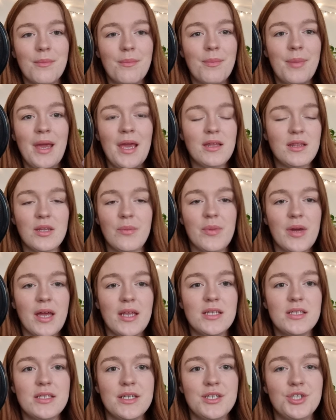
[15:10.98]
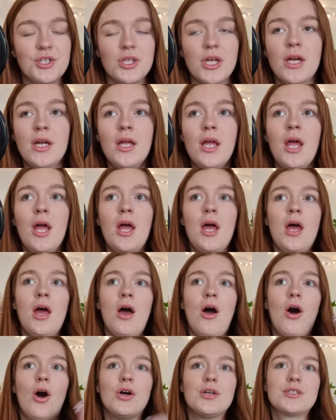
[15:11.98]
pitting them against each other.
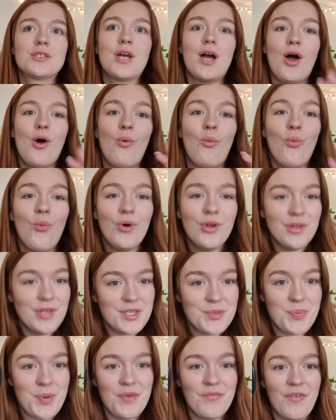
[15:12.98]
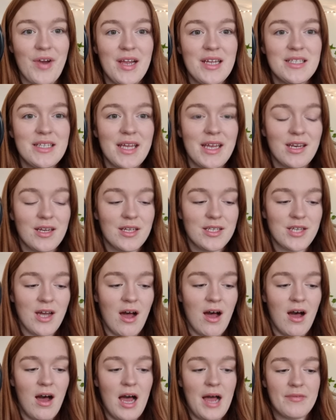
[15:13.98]
Oscar won the sprint race in
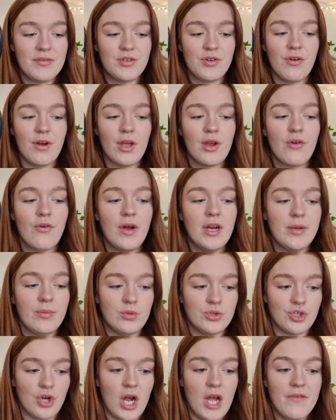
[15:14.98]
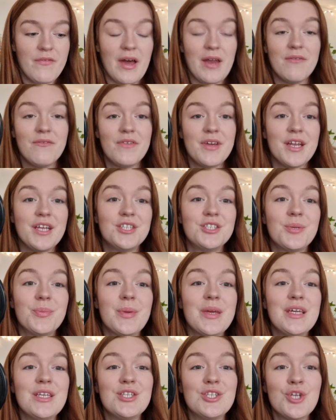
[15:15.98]
Qatar after an incredible drive and finished
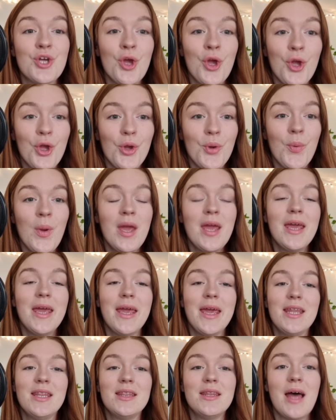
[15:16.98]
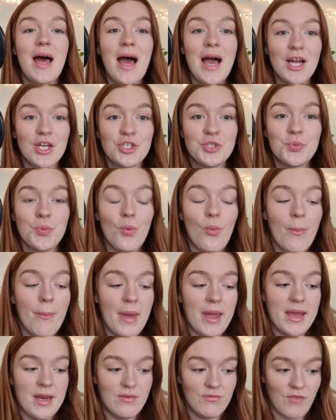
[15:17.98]
P2 in the actual
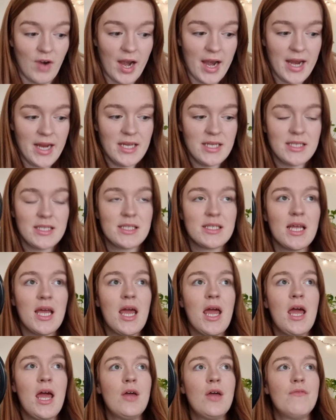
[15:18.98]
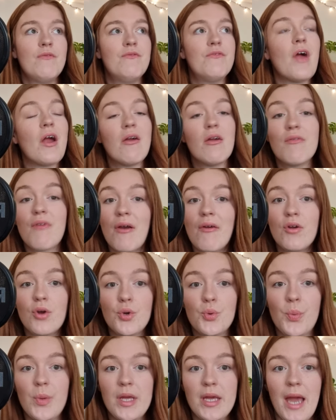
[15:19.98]
main race. Very, very
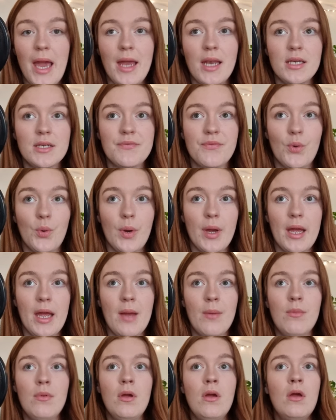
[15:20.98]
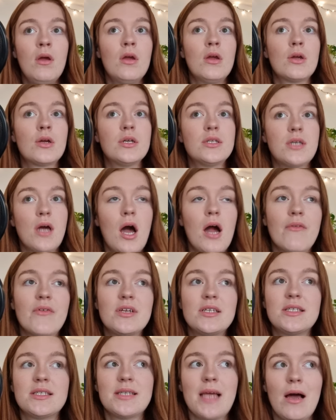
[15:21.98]
good weekend for him. Qatar
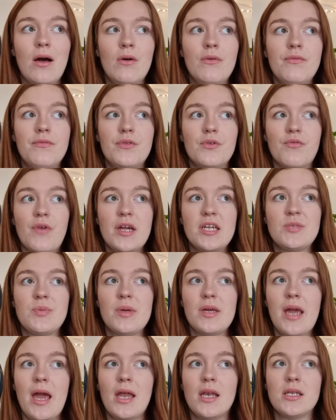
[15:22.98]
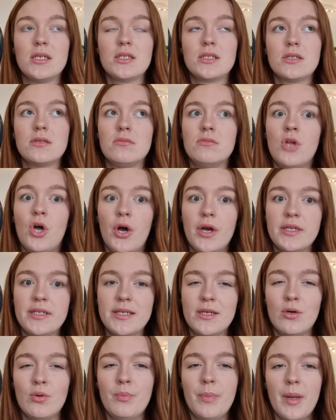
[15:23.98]
itself, the race weekend, not
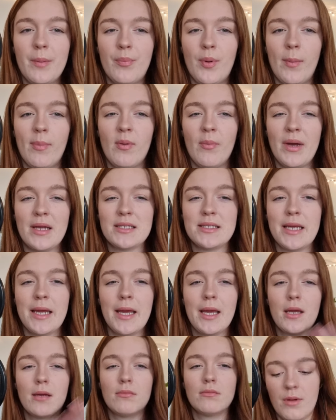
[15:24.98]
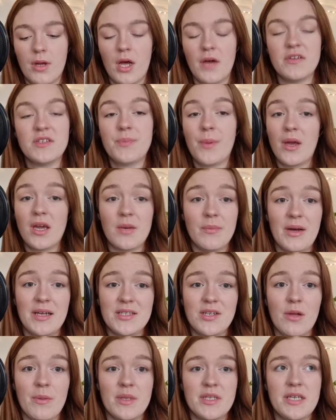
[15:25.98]
ideal, bit problematic. I've spoken
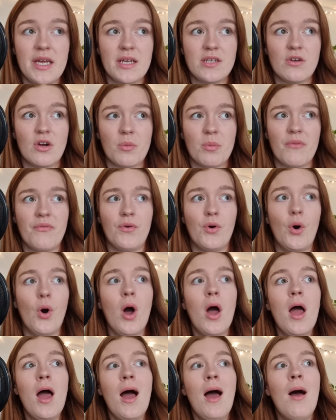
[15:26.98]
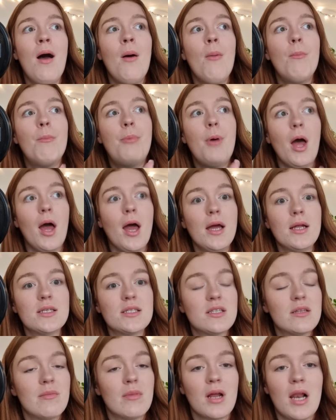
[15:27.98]
about it on the TikTok before,
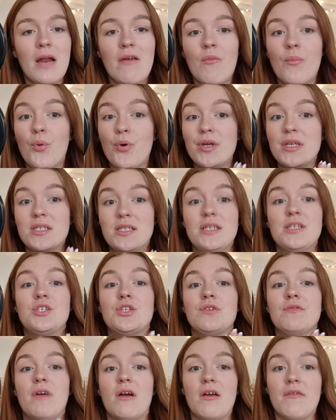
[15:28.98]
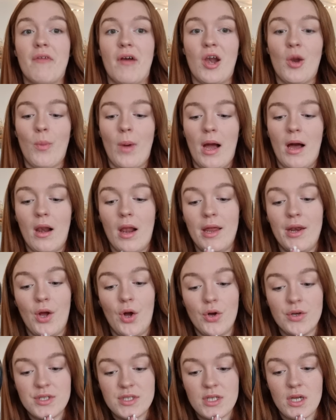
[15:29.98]
but the McLaren boys did do very, very well, and
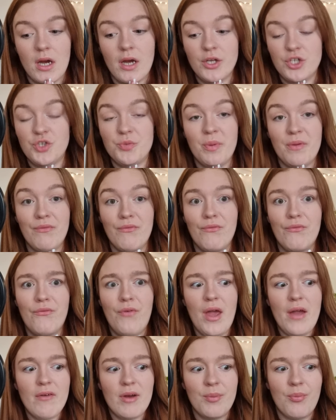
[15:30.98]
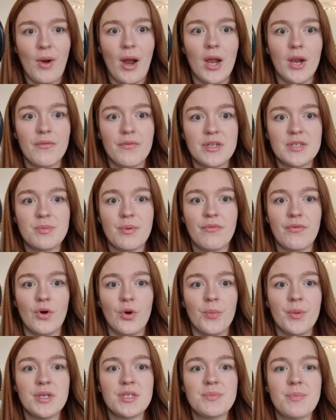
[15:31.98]
Oscar should be very proud of his
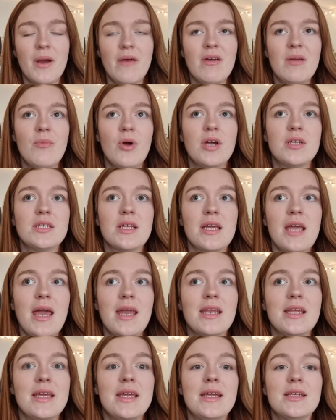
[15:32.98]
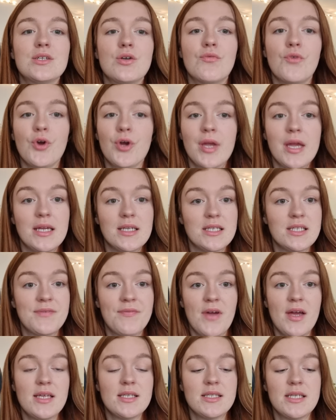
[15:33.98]
performance. Bearing in mind, again, he is a rookie. It's his
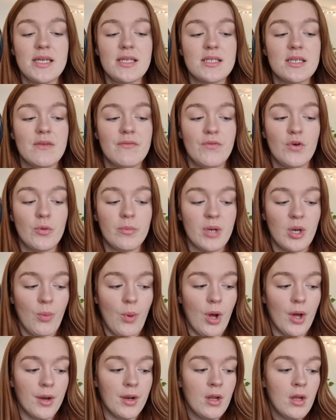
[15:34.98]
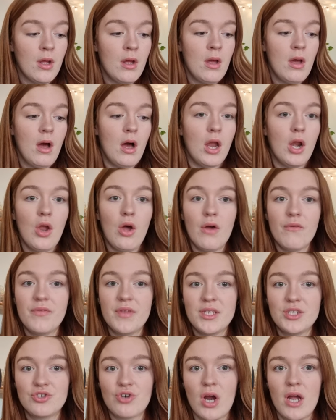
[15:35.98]
first season in Formula One. A lot of
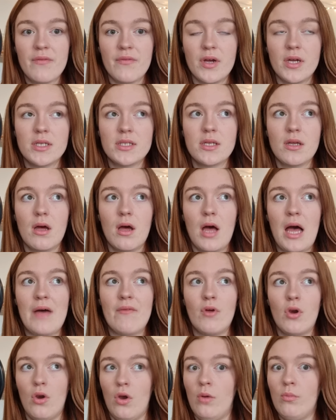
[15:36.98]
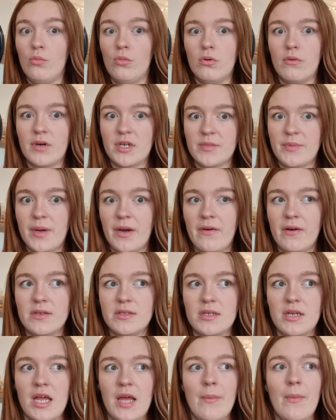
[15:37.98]
these drivers have a lot more experience
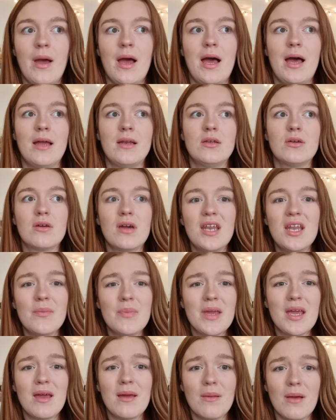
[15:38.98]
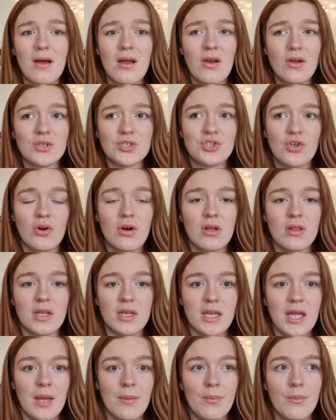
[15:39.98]
than him and are going to be a lot stronger
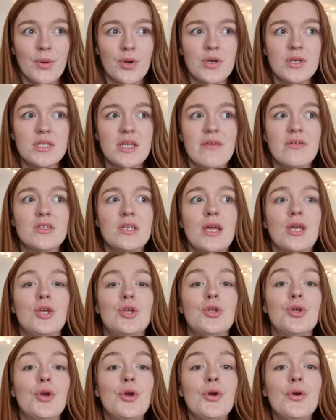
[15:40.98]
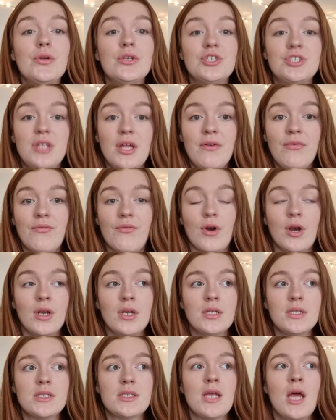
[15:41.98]
than him, because there is a huge
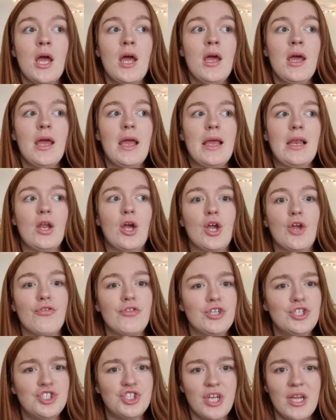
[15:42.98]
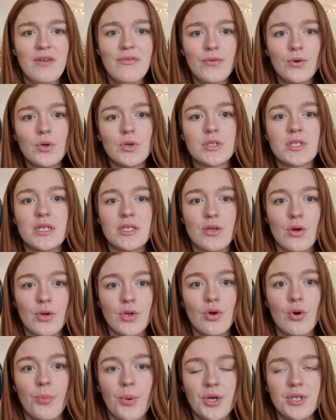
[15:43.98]
difference in like the G-forces on
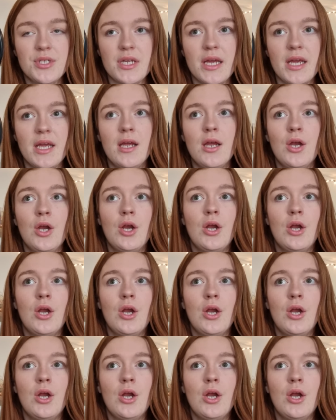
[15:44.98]
your body